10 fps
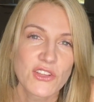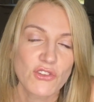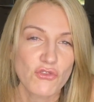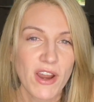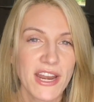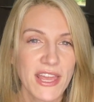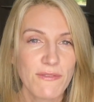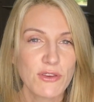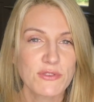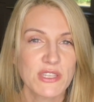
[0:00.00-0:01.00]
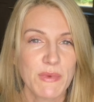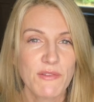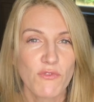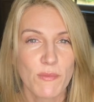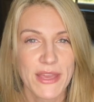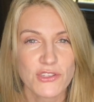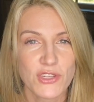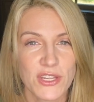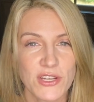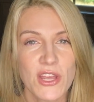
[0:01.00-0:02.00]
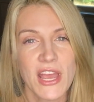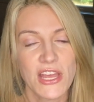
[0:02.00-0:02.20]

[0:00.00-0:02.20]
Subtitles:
to try to give you some information